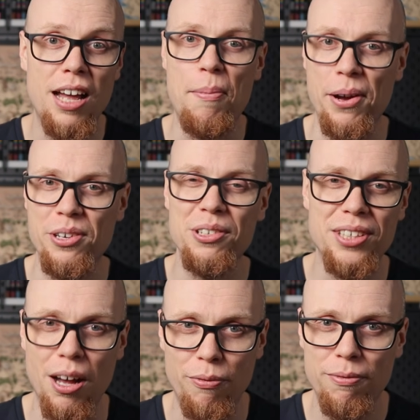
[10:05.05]
about
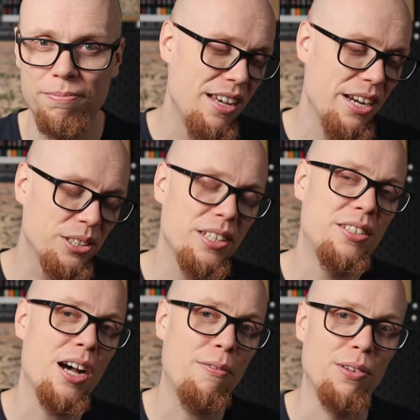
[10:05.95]
yourself. Here's the
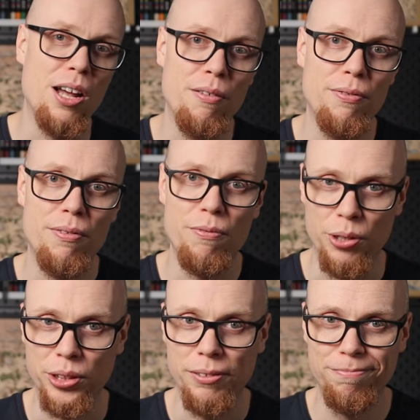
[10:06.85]
tough love
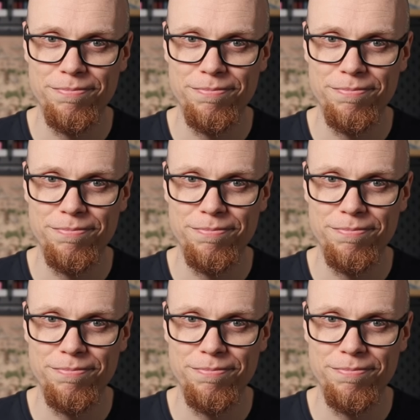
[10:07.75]
version.